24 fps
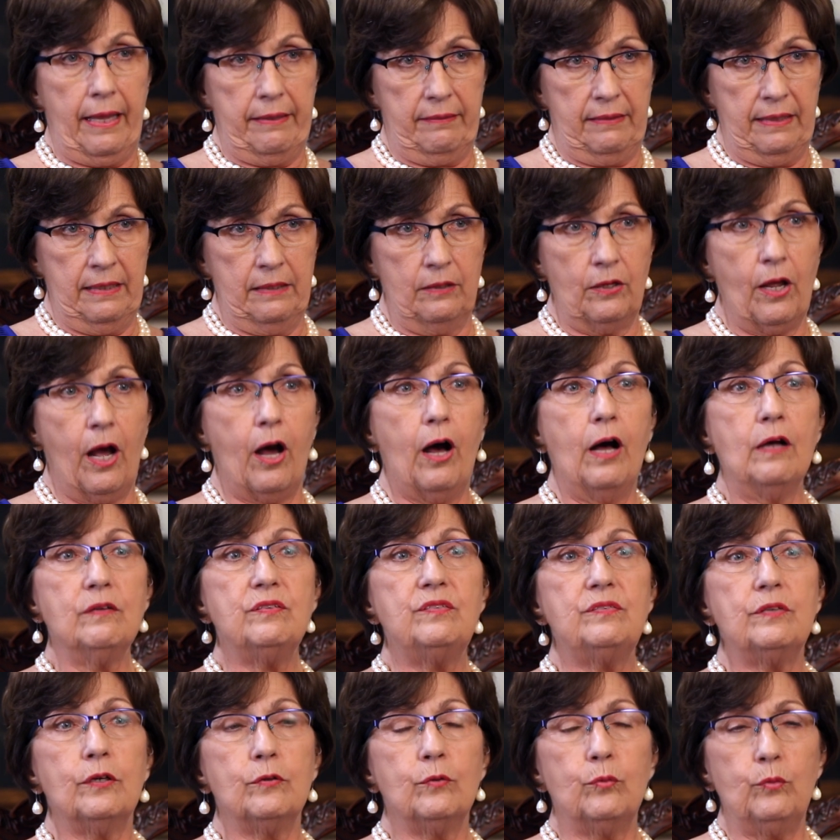Then
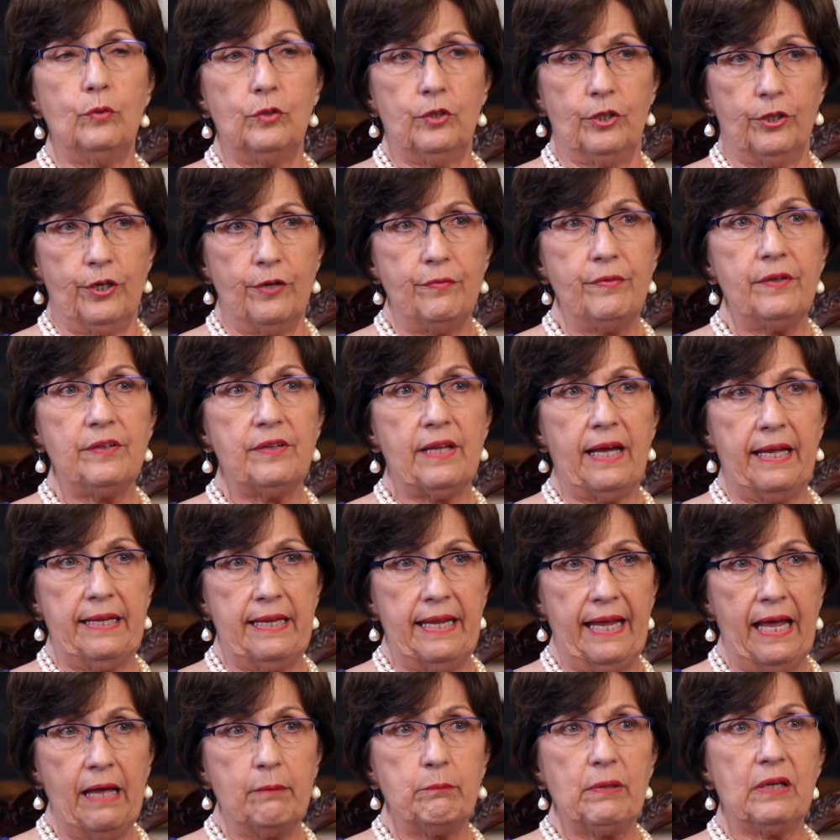also learn the
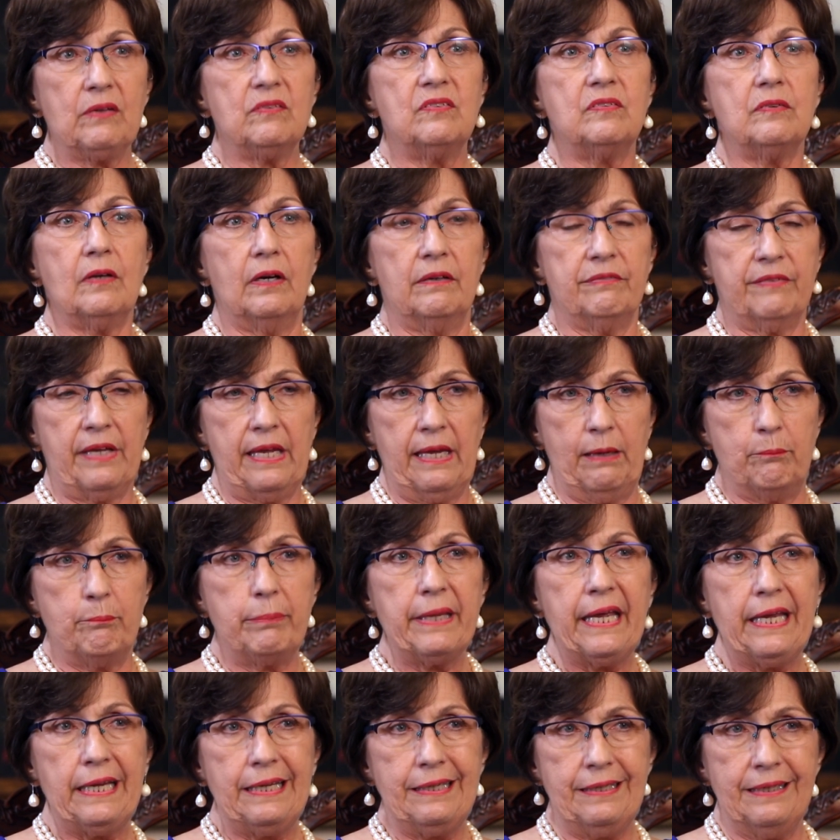dynamics of
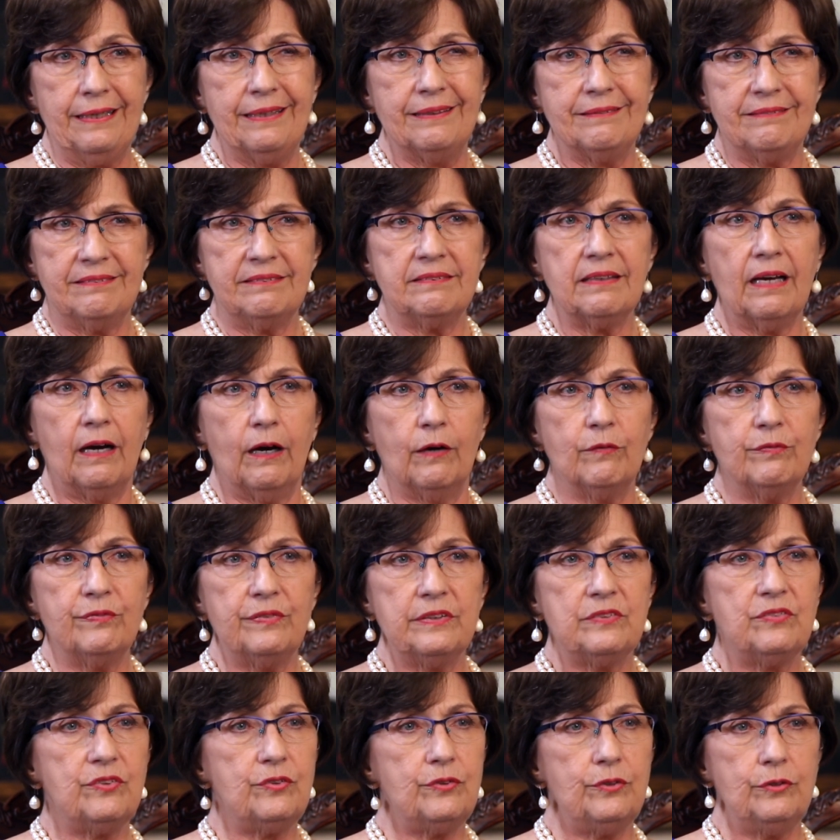campaigning itself.
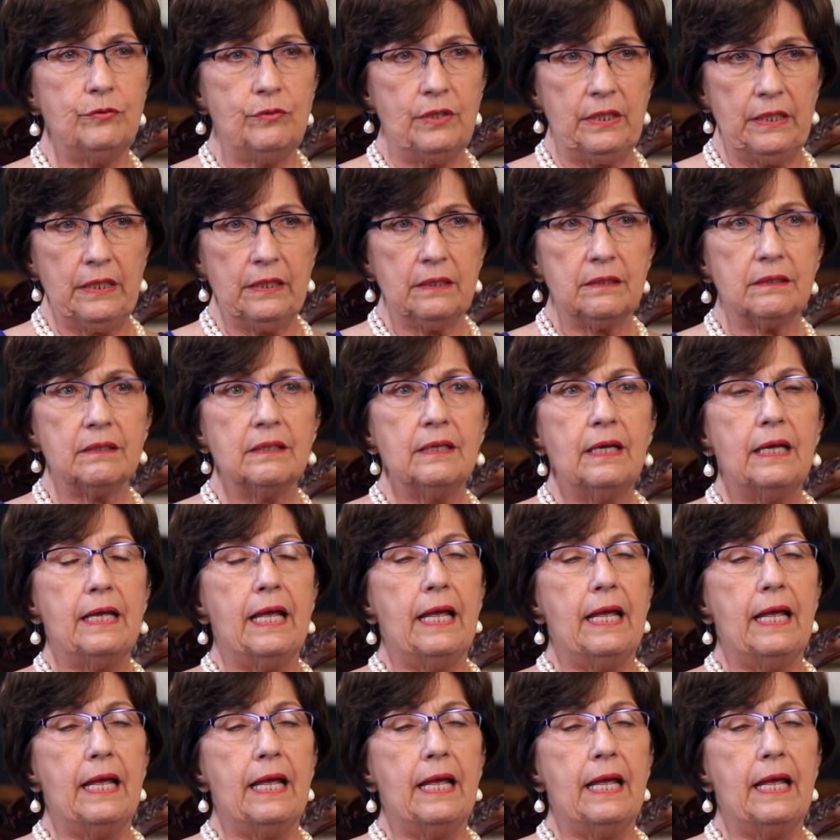It's unique.